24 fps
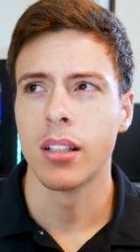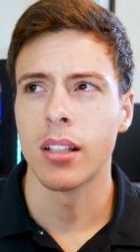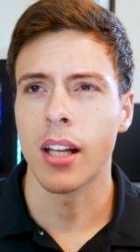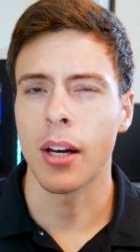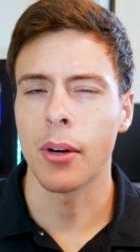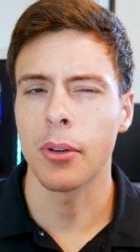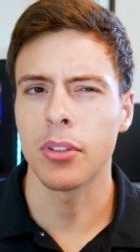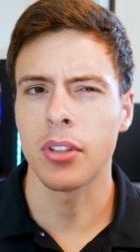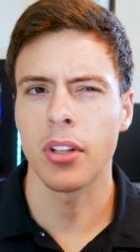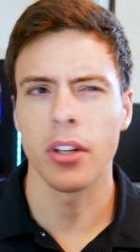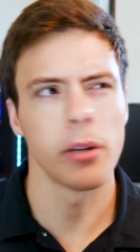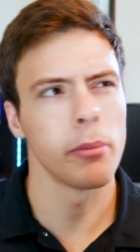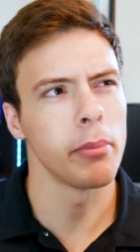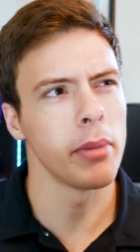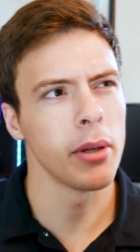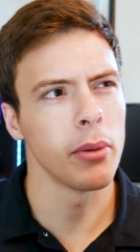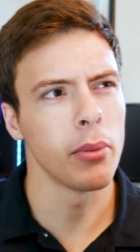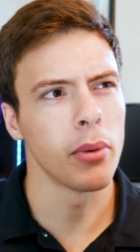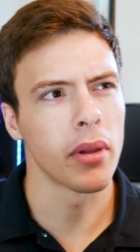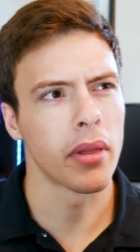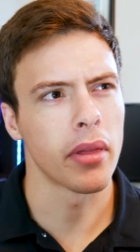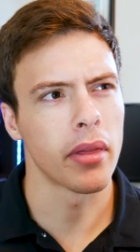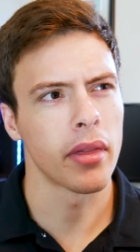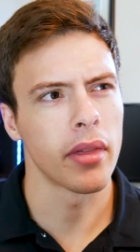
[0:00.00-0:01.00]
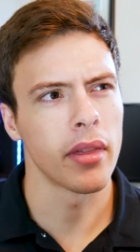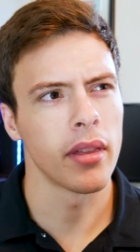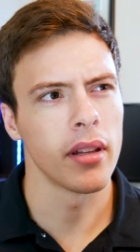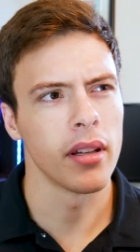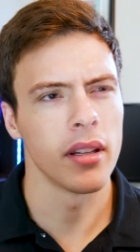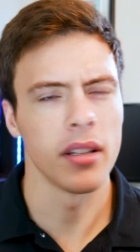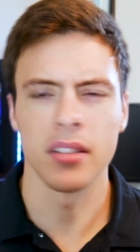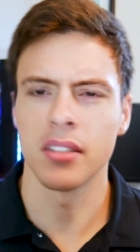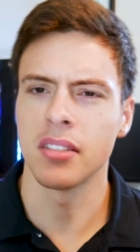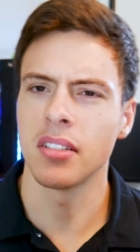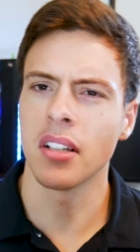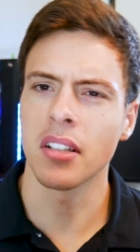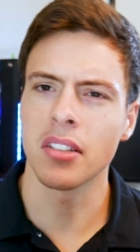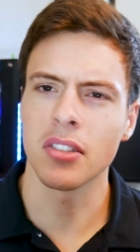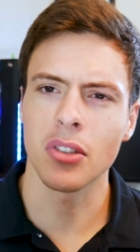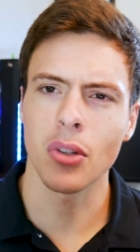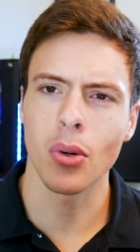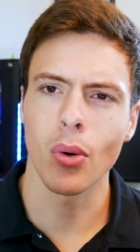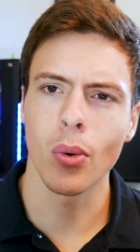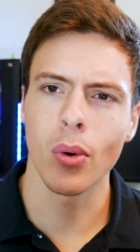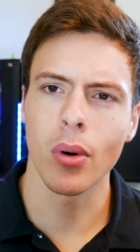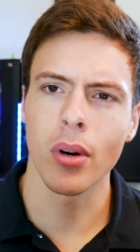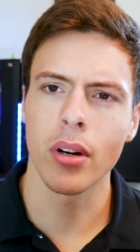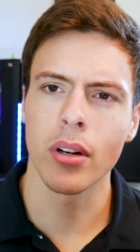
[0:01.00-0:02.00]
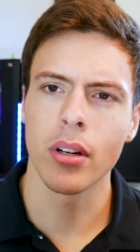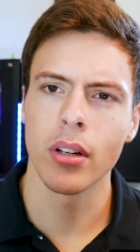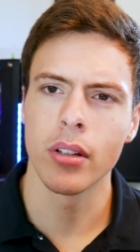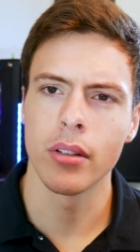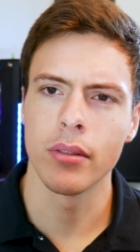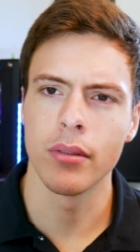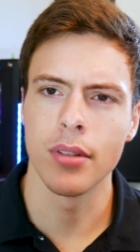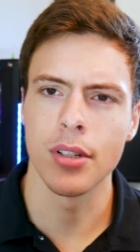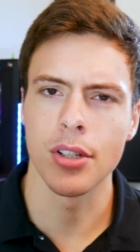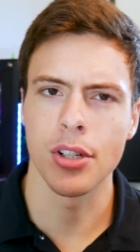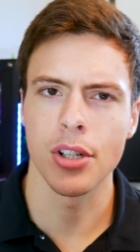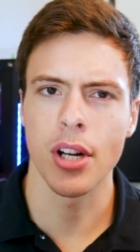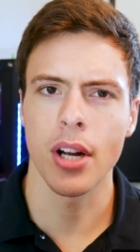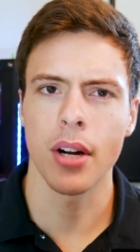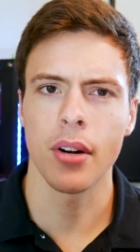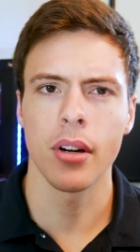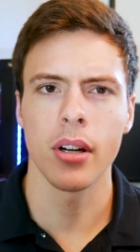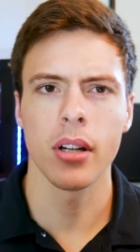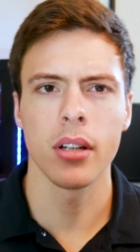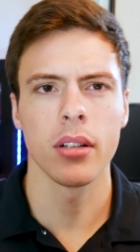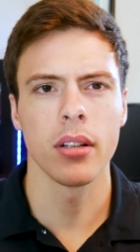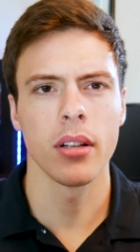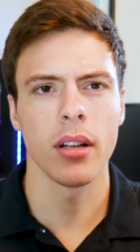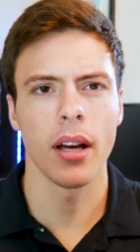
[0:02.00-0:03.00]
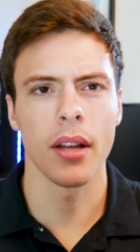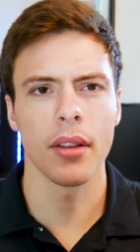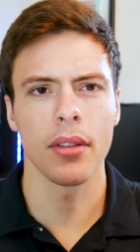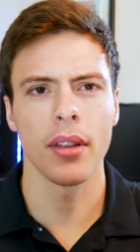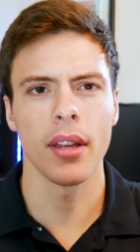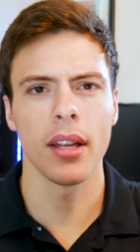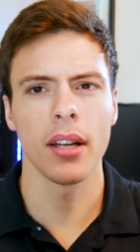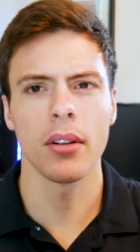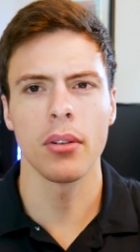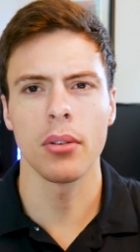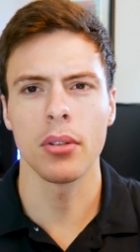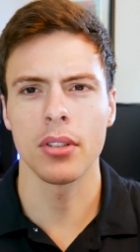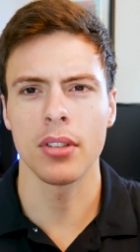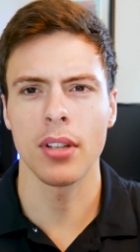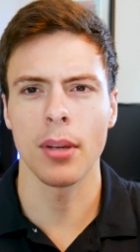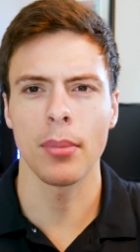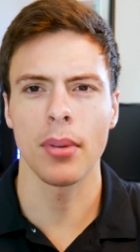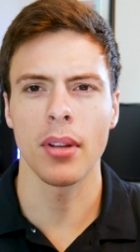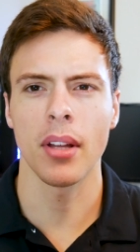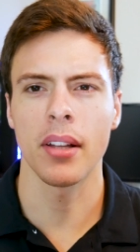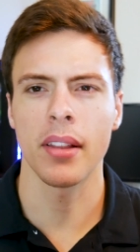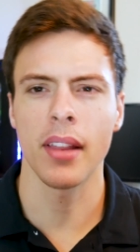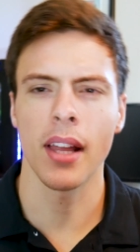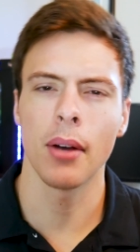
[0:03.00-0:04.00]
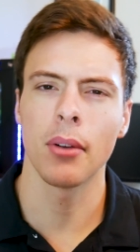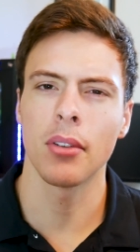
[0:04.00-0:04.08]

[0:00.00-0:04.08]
I was going to be with the six core Vishera, I think, or something like that.